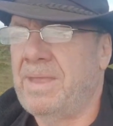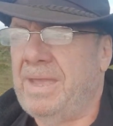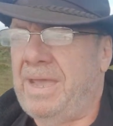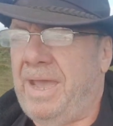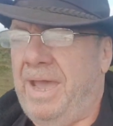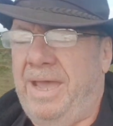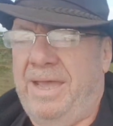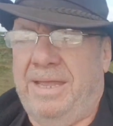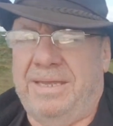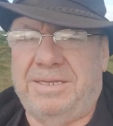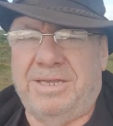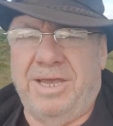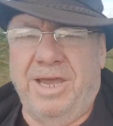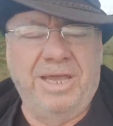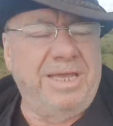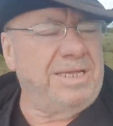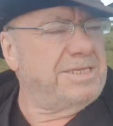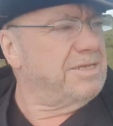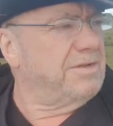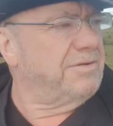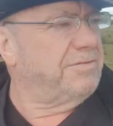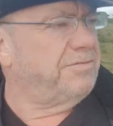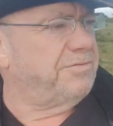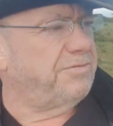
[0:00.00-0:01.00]
And
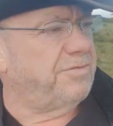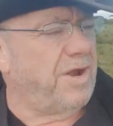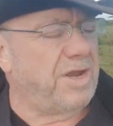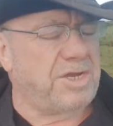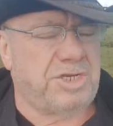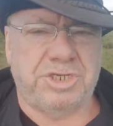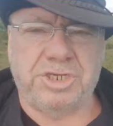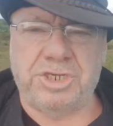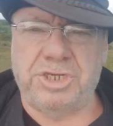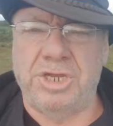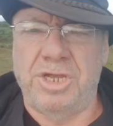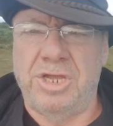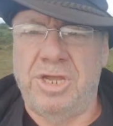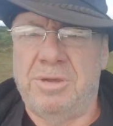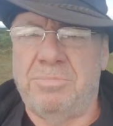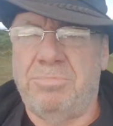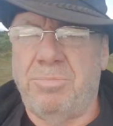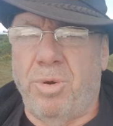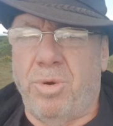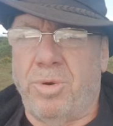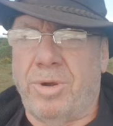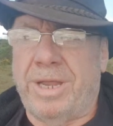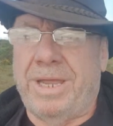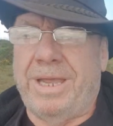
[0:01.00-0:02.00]
it's a fresh
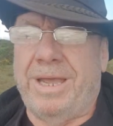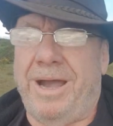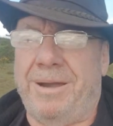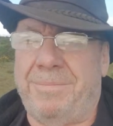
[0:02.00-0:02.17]
morning